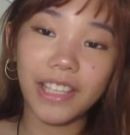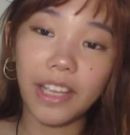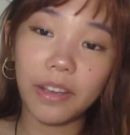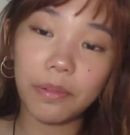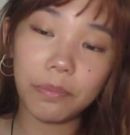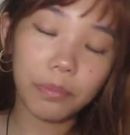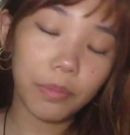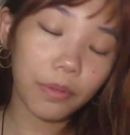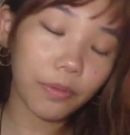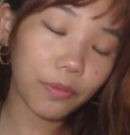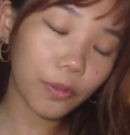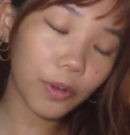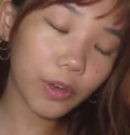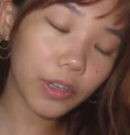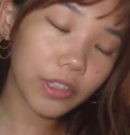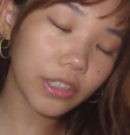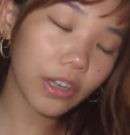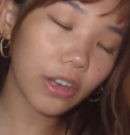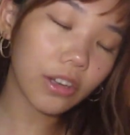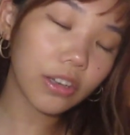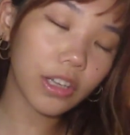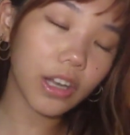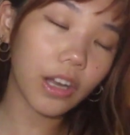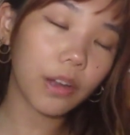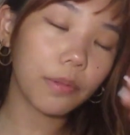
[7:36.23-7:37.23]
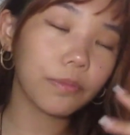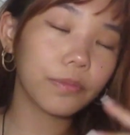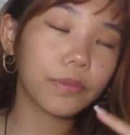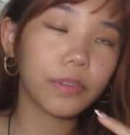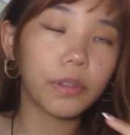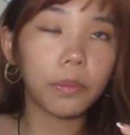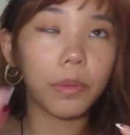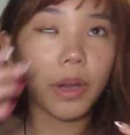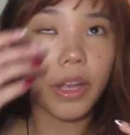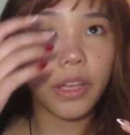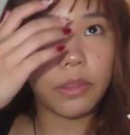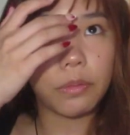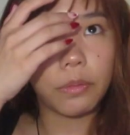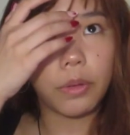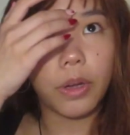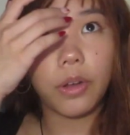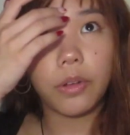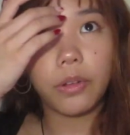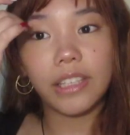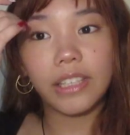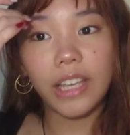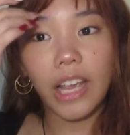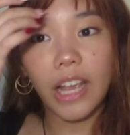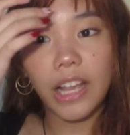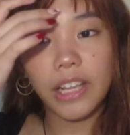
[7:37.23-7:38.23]
And before y'all come for my
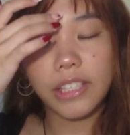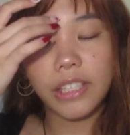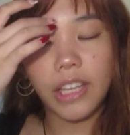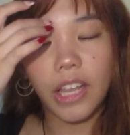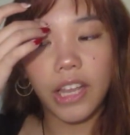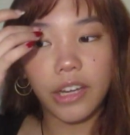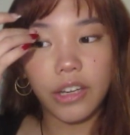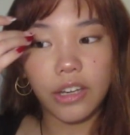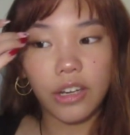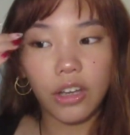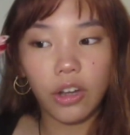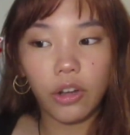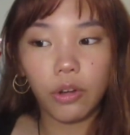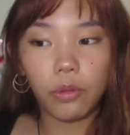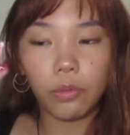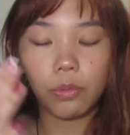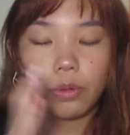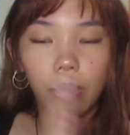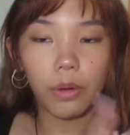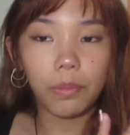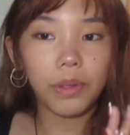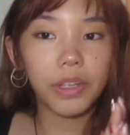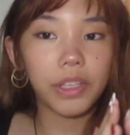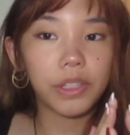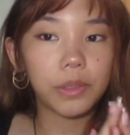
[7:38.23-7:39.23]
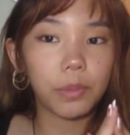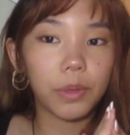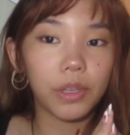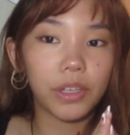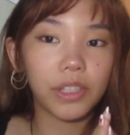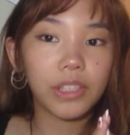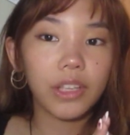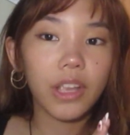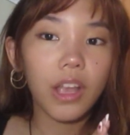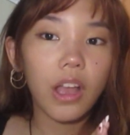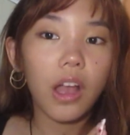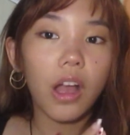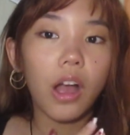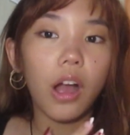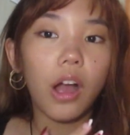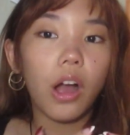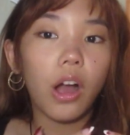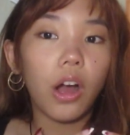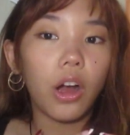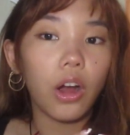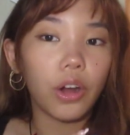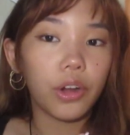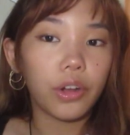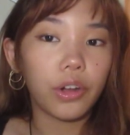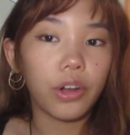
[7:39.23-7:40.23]
throat, yes, I know romance books
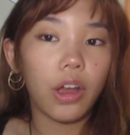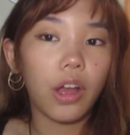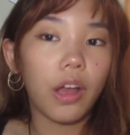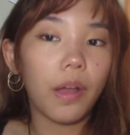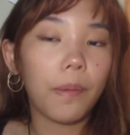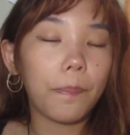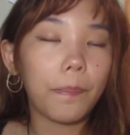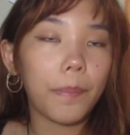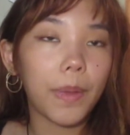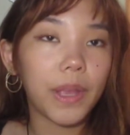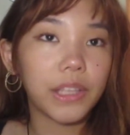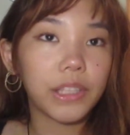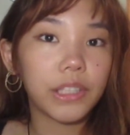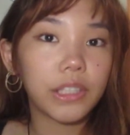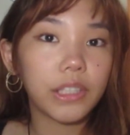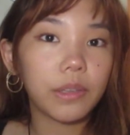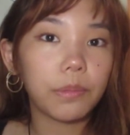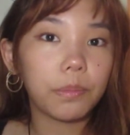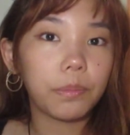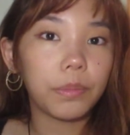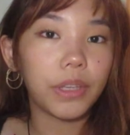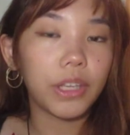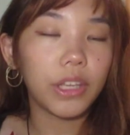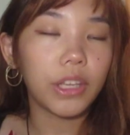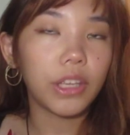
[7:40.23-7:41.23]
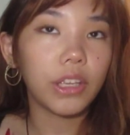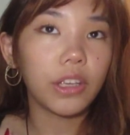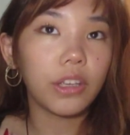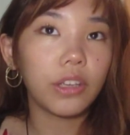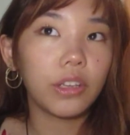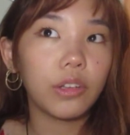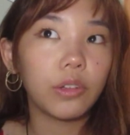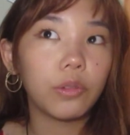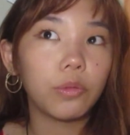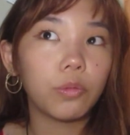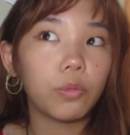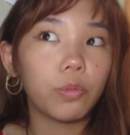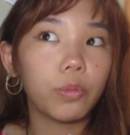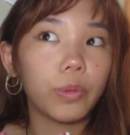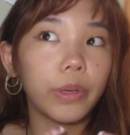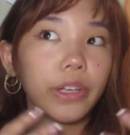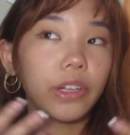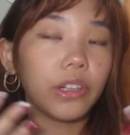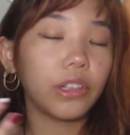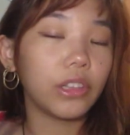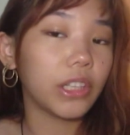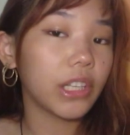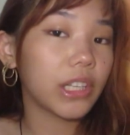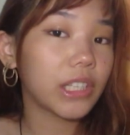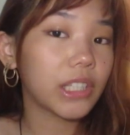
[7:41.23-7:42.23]
are not meant to be
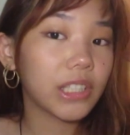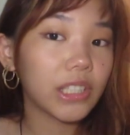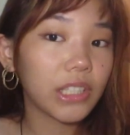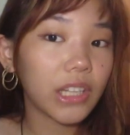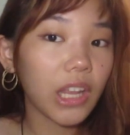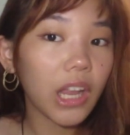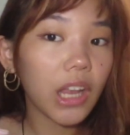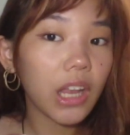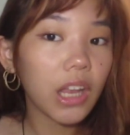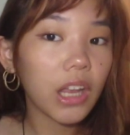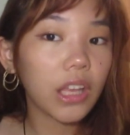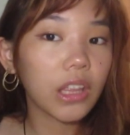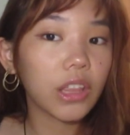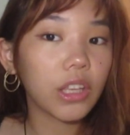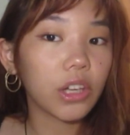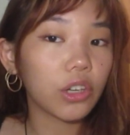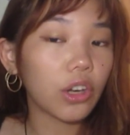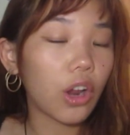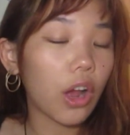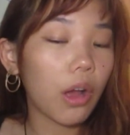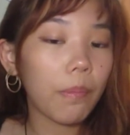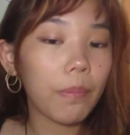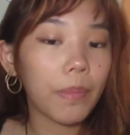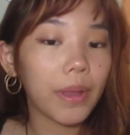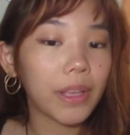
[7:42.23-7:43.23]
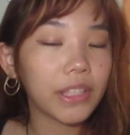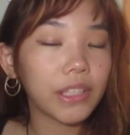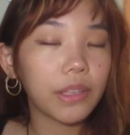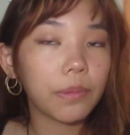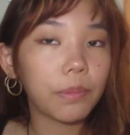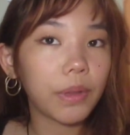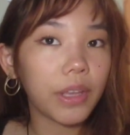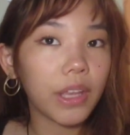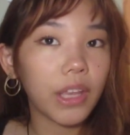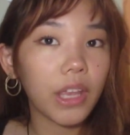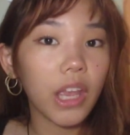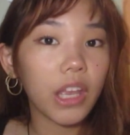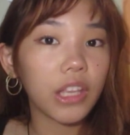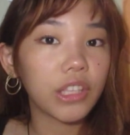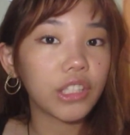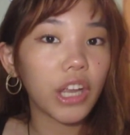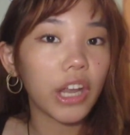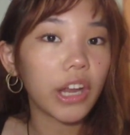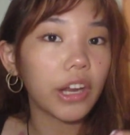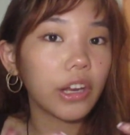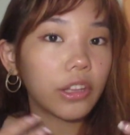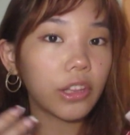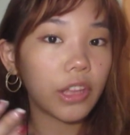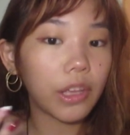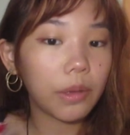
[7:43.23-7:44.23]
realistic, they're not meant to be
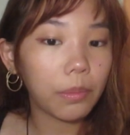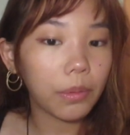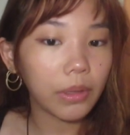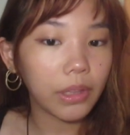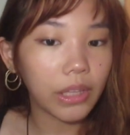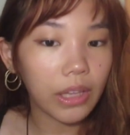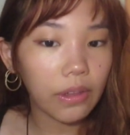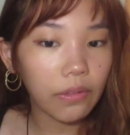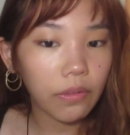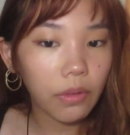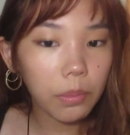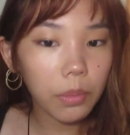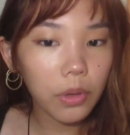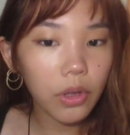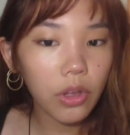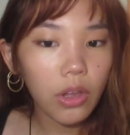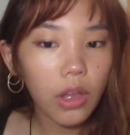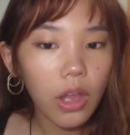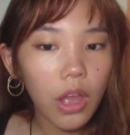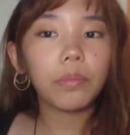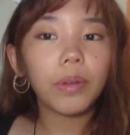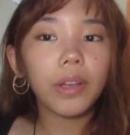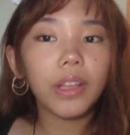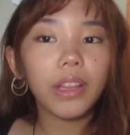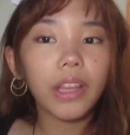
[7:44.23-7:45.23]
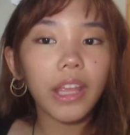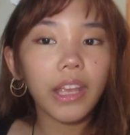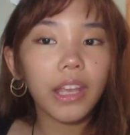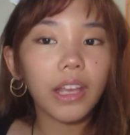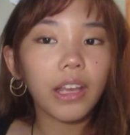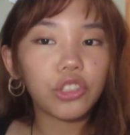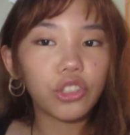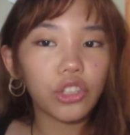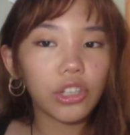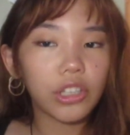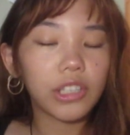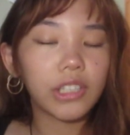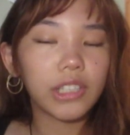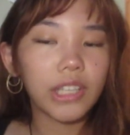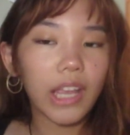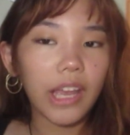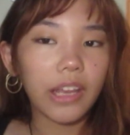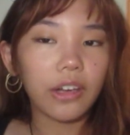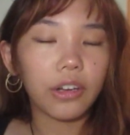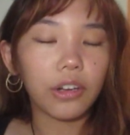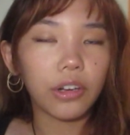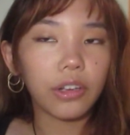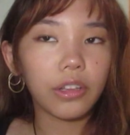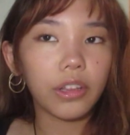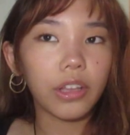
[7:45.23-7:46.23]
entirely believable, but like I just
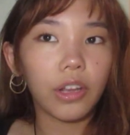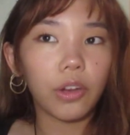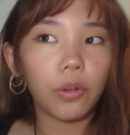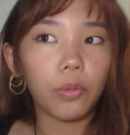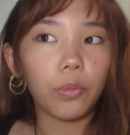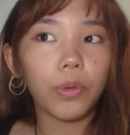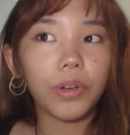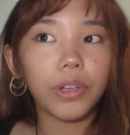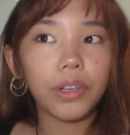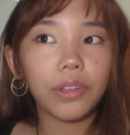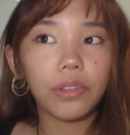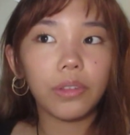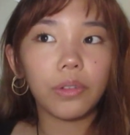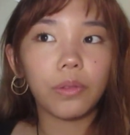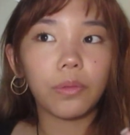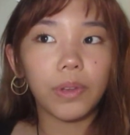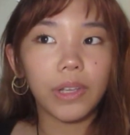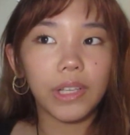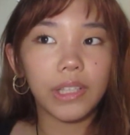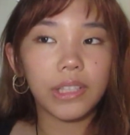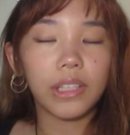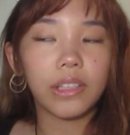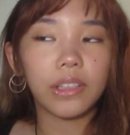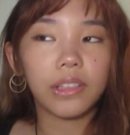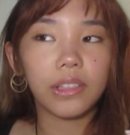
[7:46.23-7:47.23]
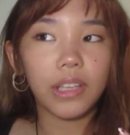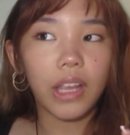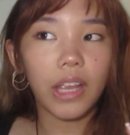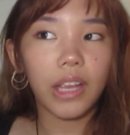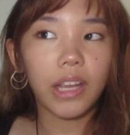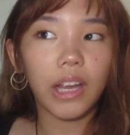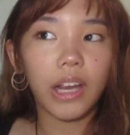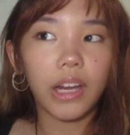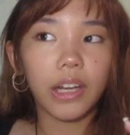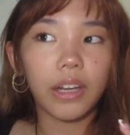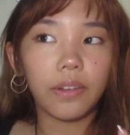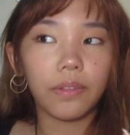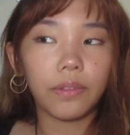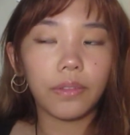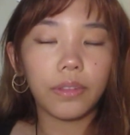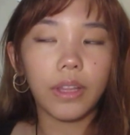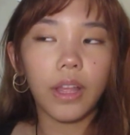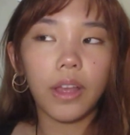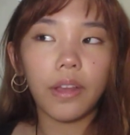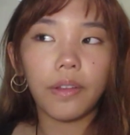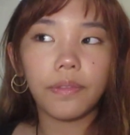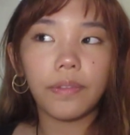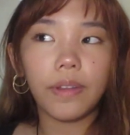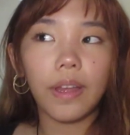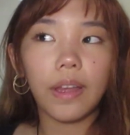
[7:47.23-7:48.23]
said earlier, one of the reasons I kind of
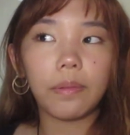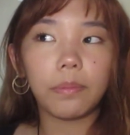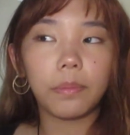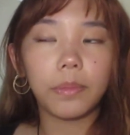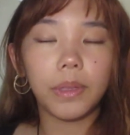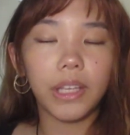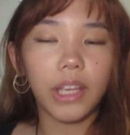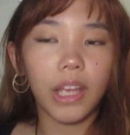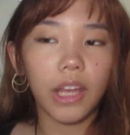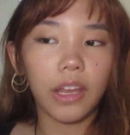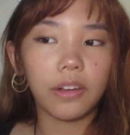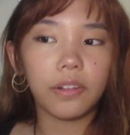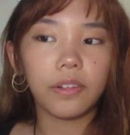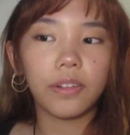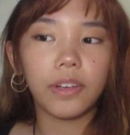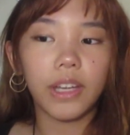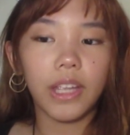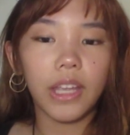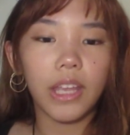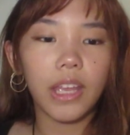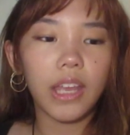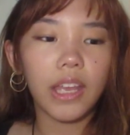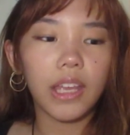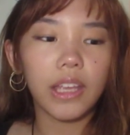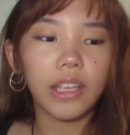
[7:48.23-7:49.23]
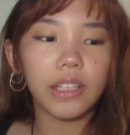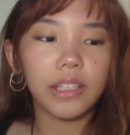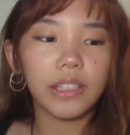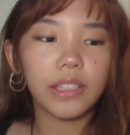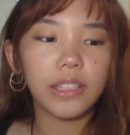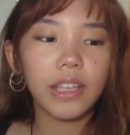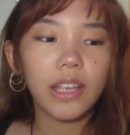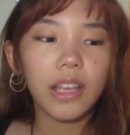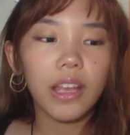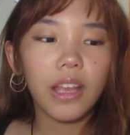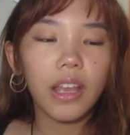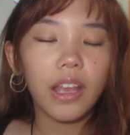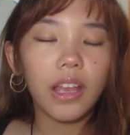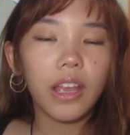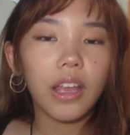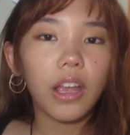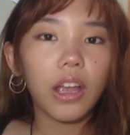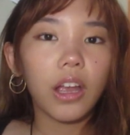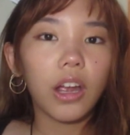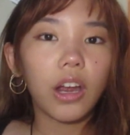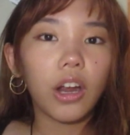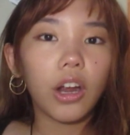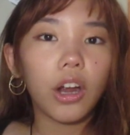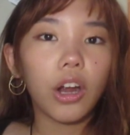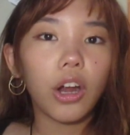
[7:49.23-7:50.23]
love Emily Henry is
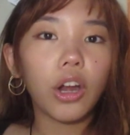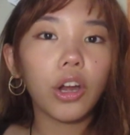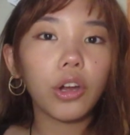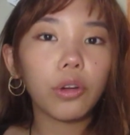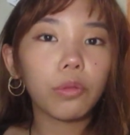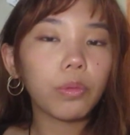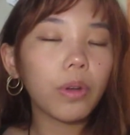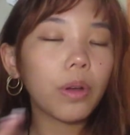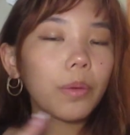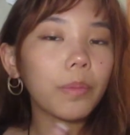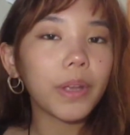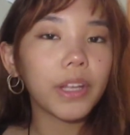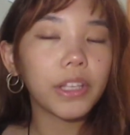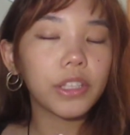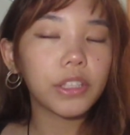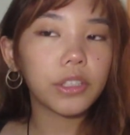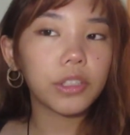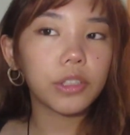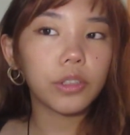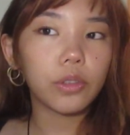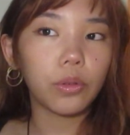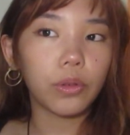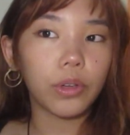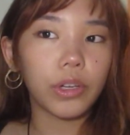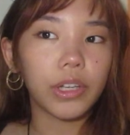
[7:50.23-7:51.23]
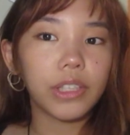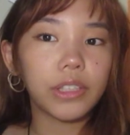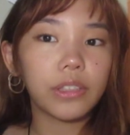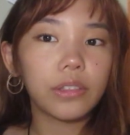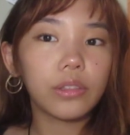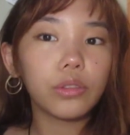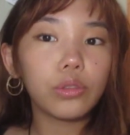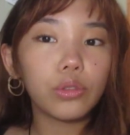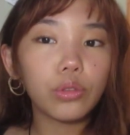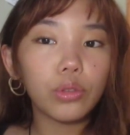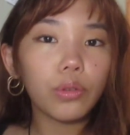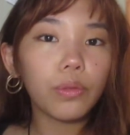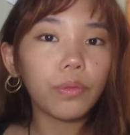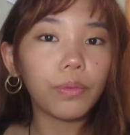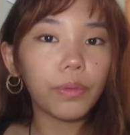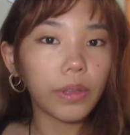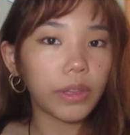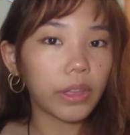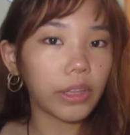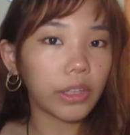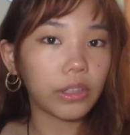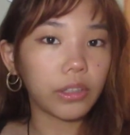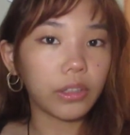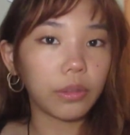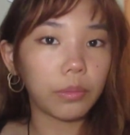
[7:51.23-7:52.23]
her romance stories do
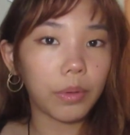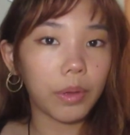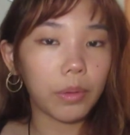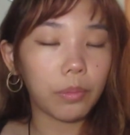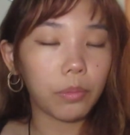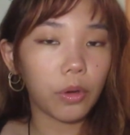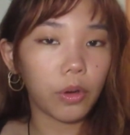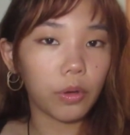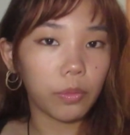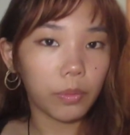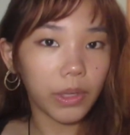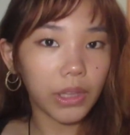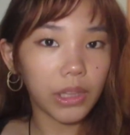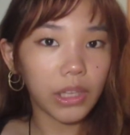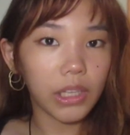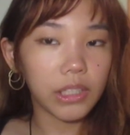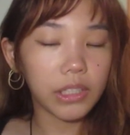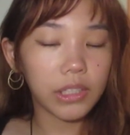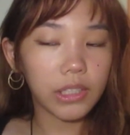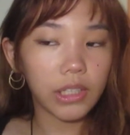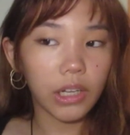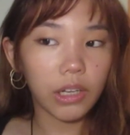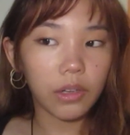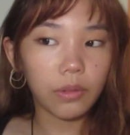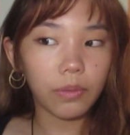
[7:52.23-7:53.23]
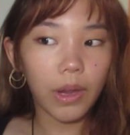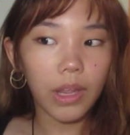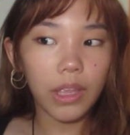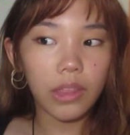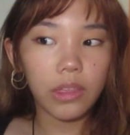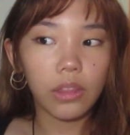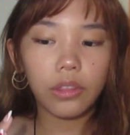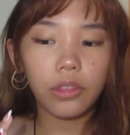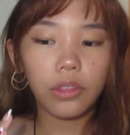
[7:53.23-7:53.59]
feel a little bit more realistic, right?